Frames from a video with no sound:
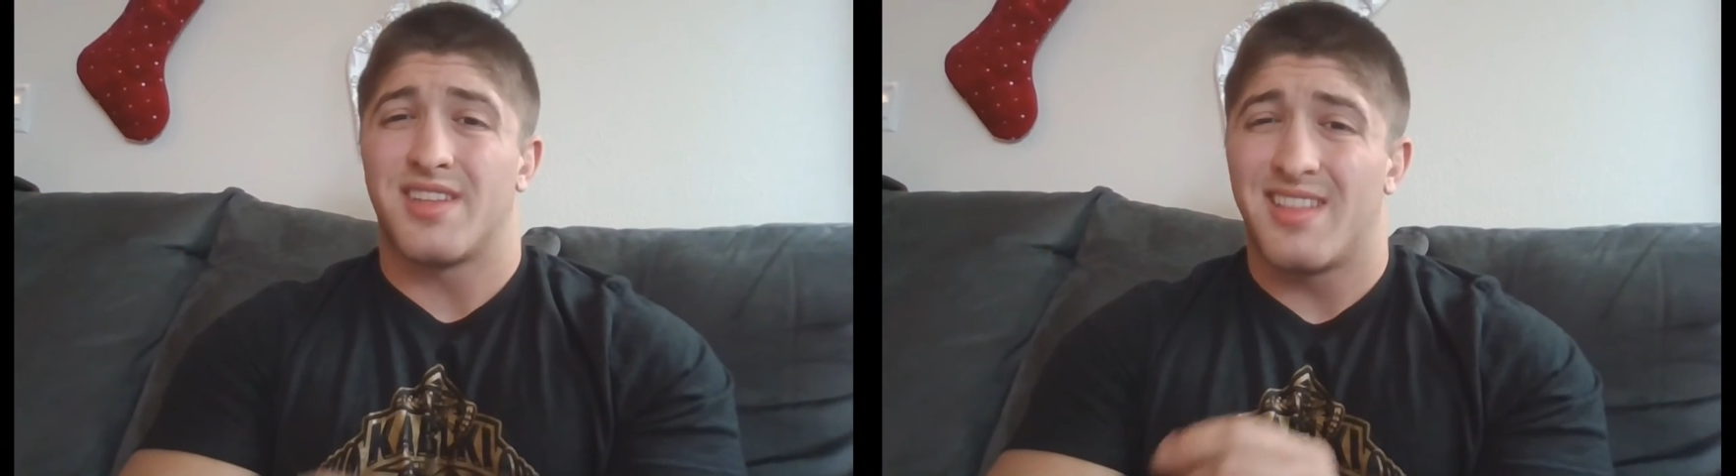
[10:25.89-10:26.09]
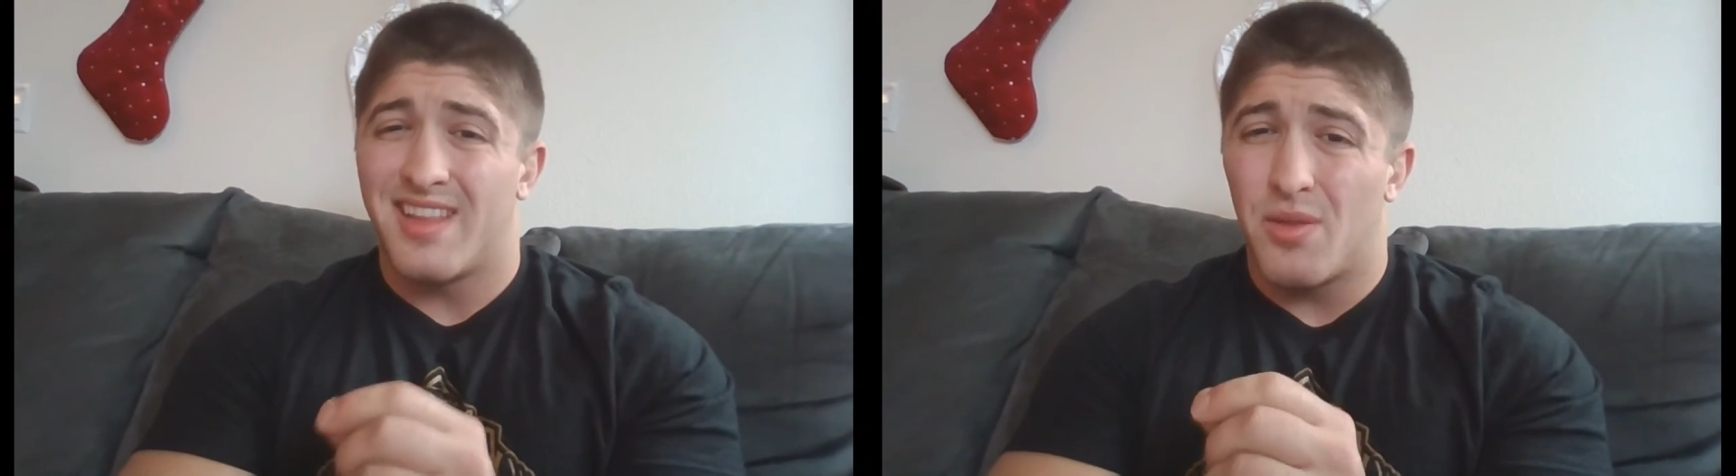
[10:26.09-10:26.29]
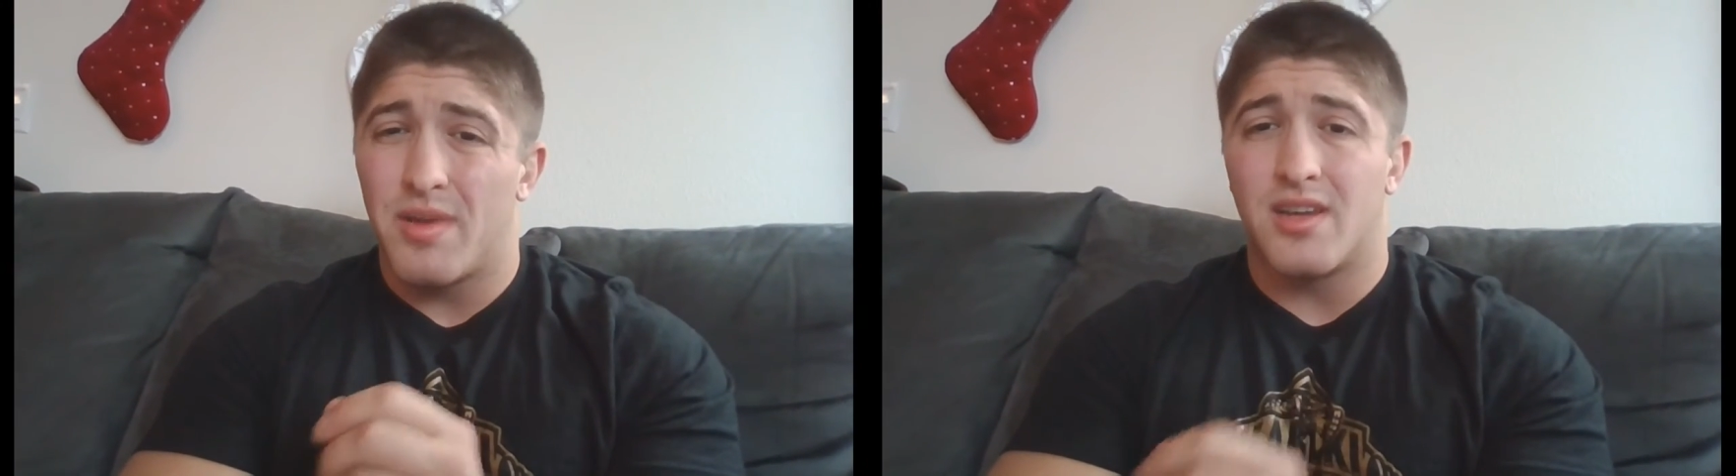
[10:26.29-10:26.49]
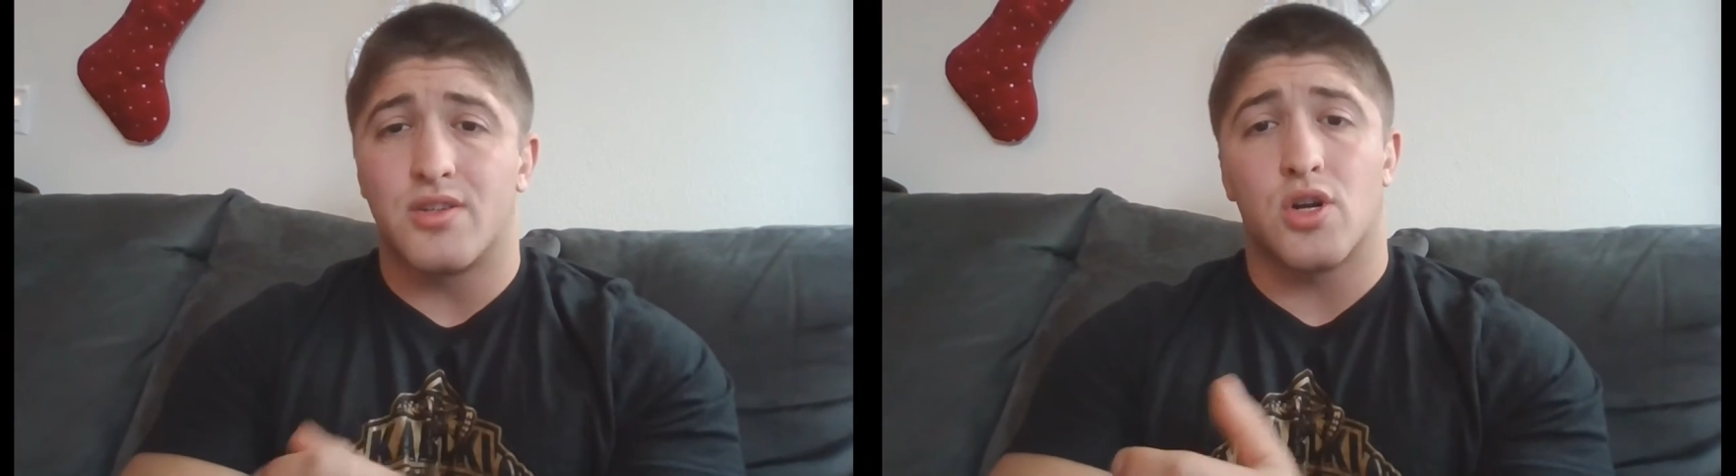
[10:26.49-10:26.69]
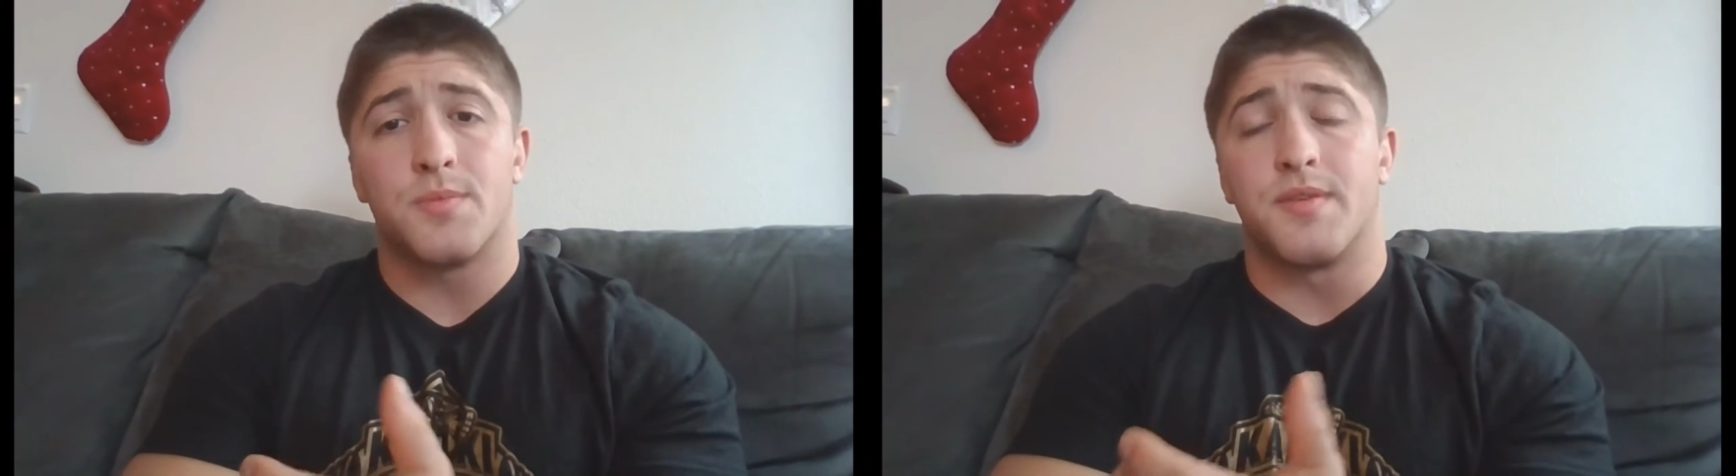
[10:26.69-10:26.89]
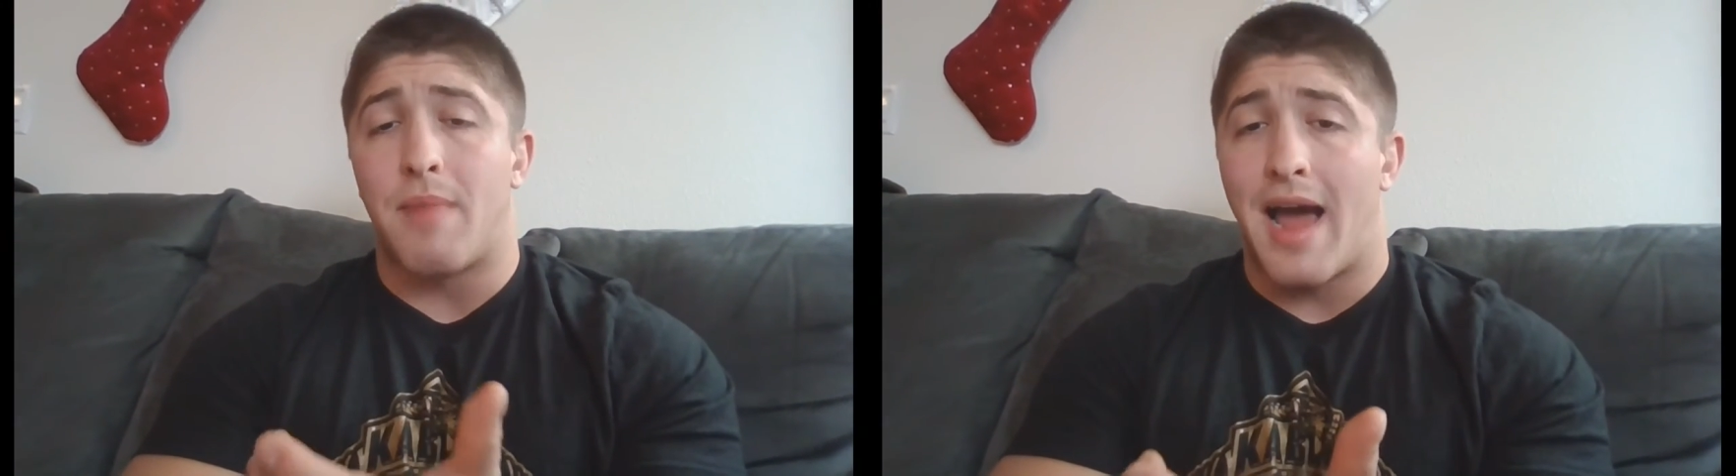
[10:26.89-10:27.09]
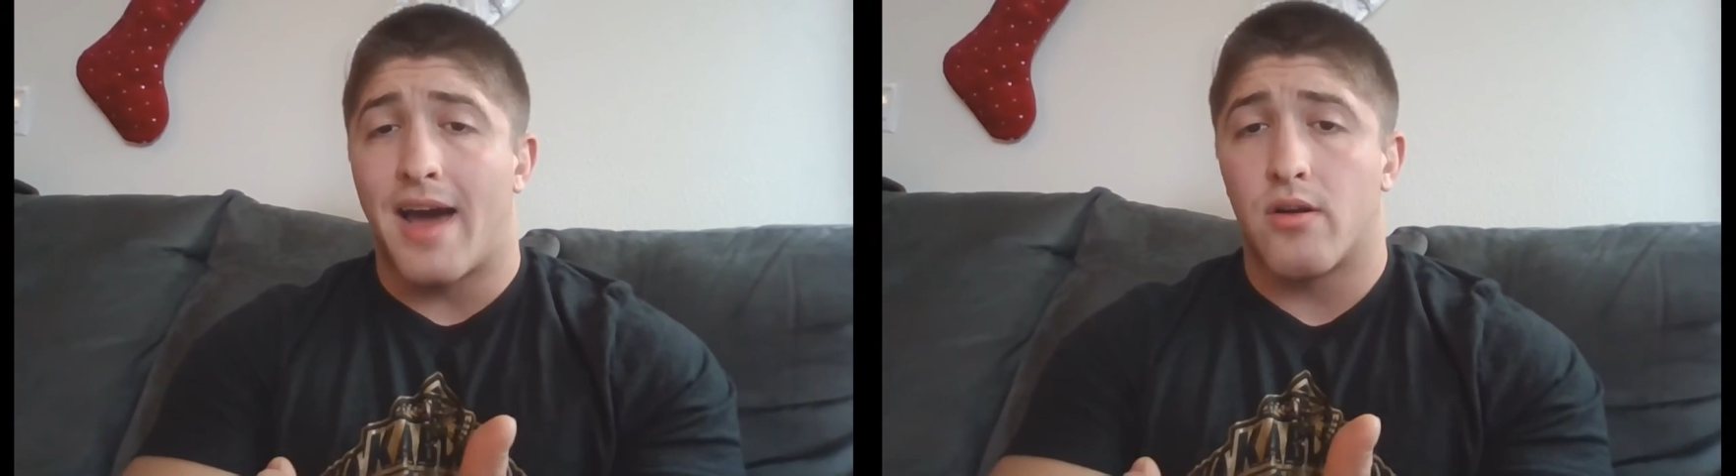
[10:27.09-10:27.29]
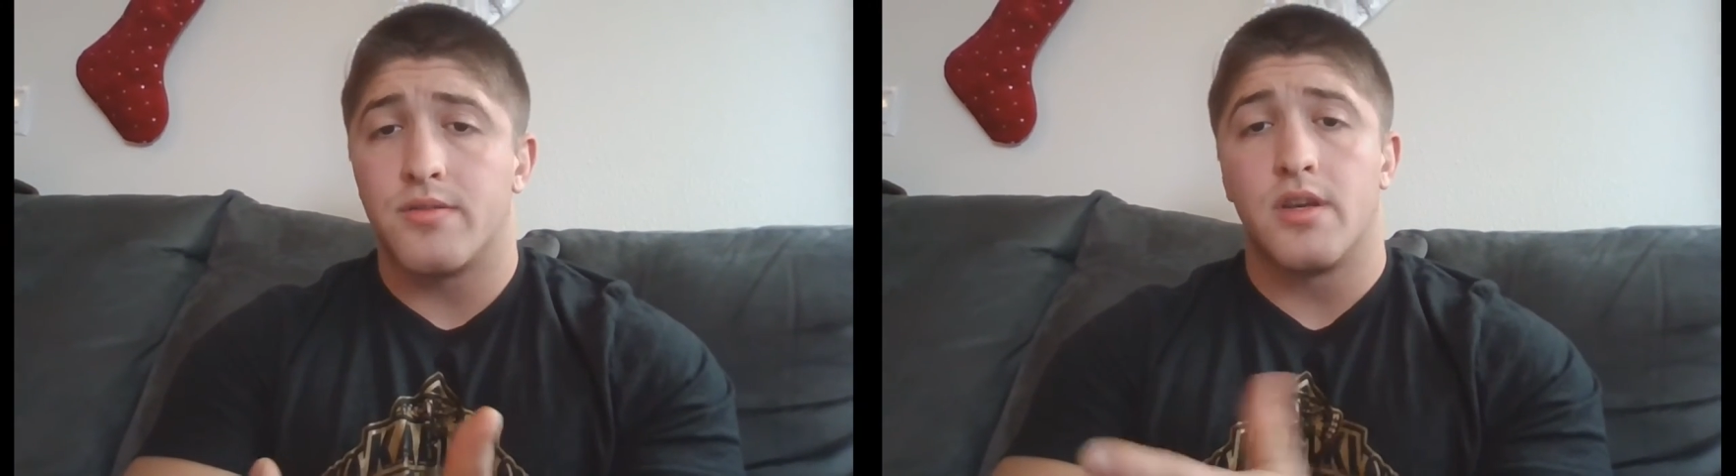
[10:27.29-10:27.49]
a little bit in terms of
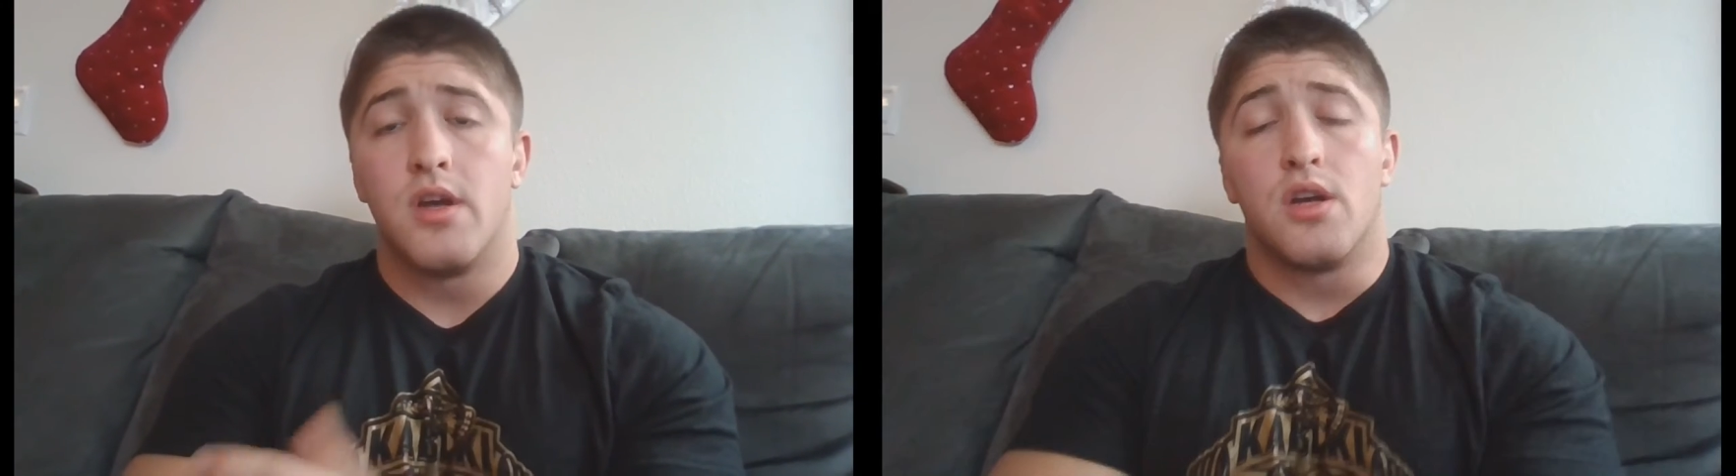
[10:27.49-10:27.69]
patterns.